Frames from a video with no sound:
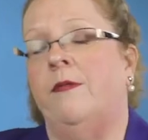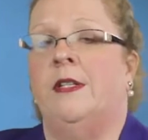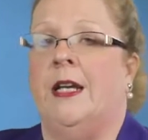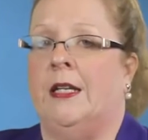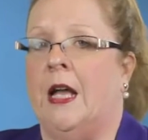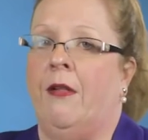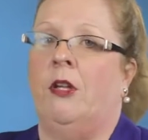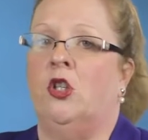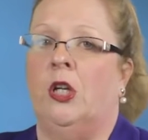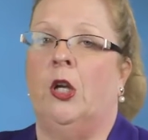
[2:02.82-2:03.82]
the
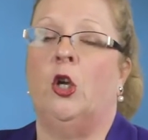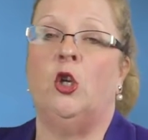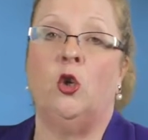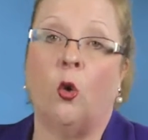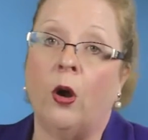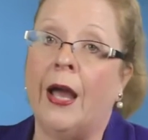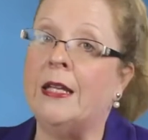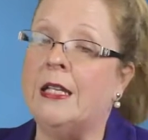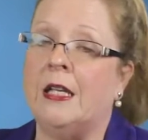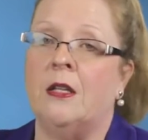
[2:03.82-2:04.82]
technology, your
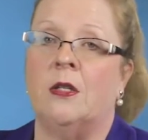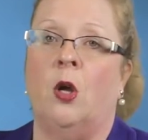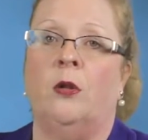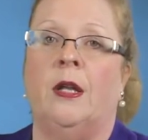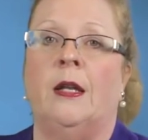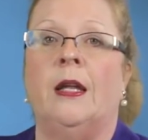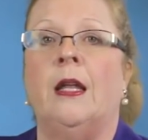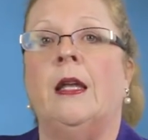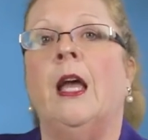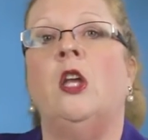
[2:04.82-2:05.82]
IT consultant
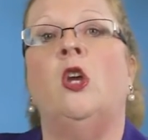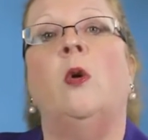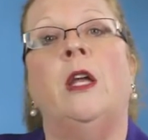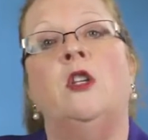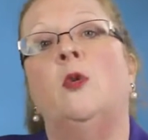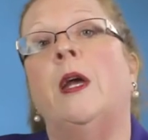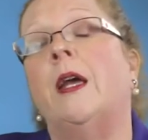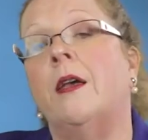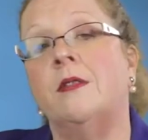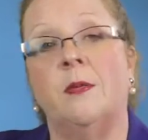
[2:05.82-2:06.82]
can get you into a
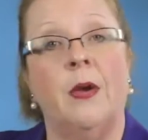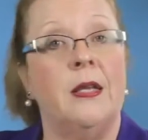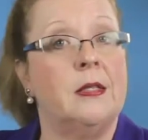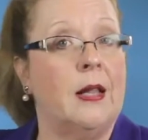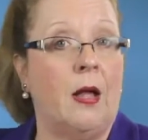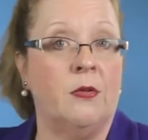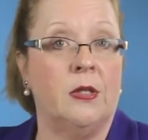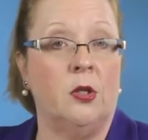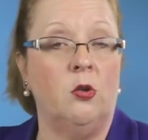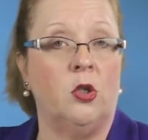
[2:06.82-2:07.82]
customized cloud
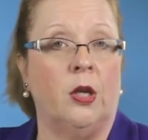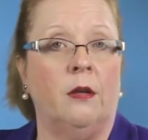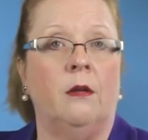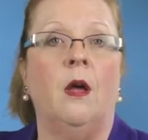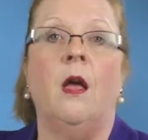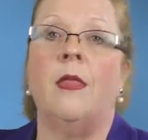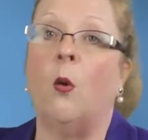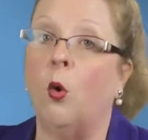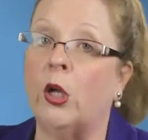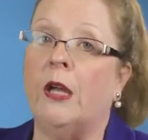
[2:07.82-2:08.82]
solution
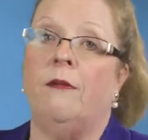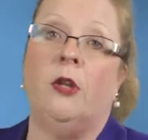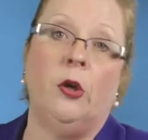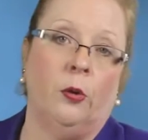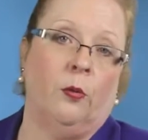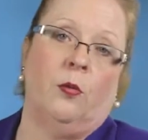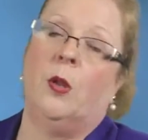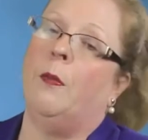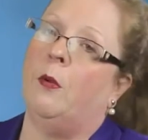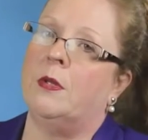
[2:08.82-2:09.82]
that will give you
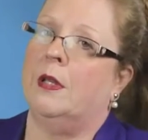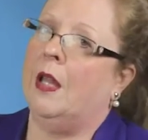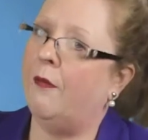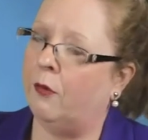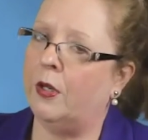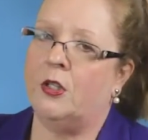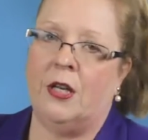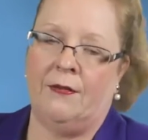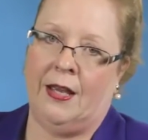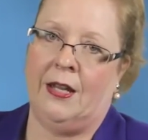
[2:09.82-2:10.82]
the most leveraged
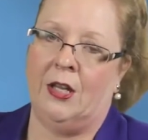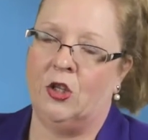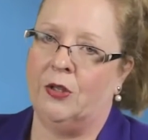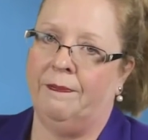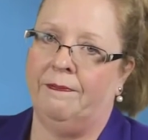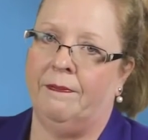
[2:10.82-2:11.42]
advantage.